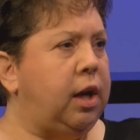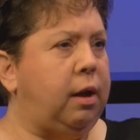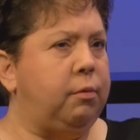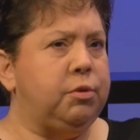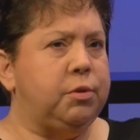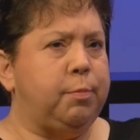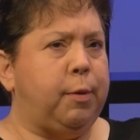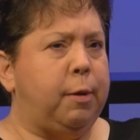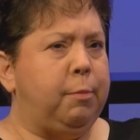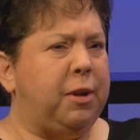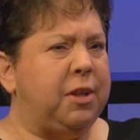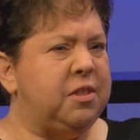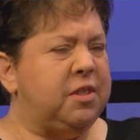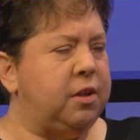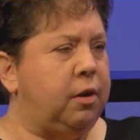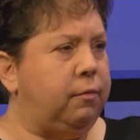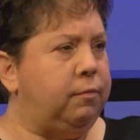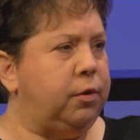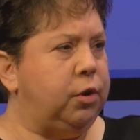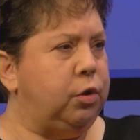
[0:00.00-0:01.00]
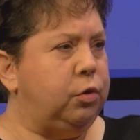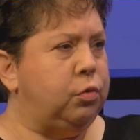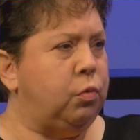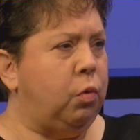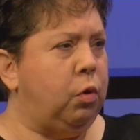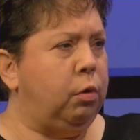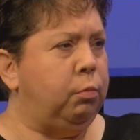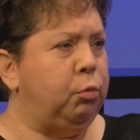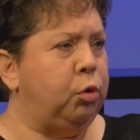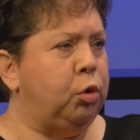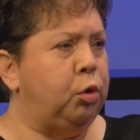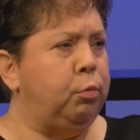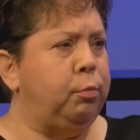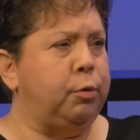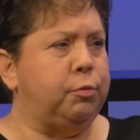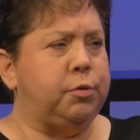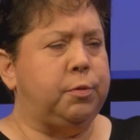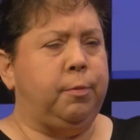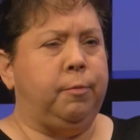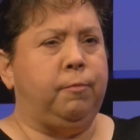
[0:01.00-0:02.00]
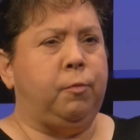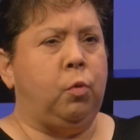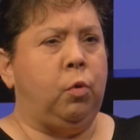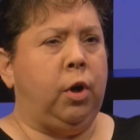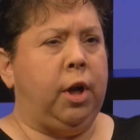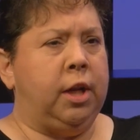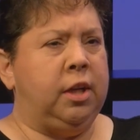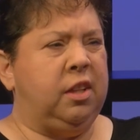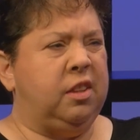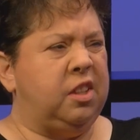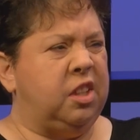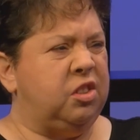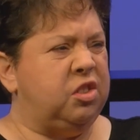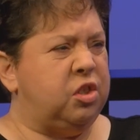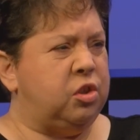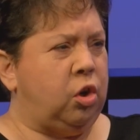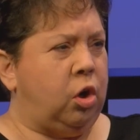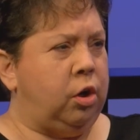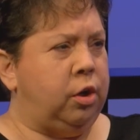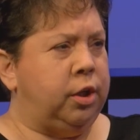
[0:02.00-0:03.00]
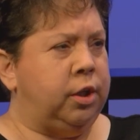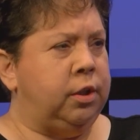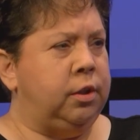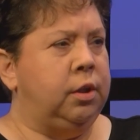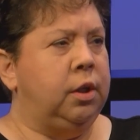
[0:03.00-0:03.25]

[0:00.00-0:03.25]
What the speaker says: I was by myself in the dorm room. It was before anything started.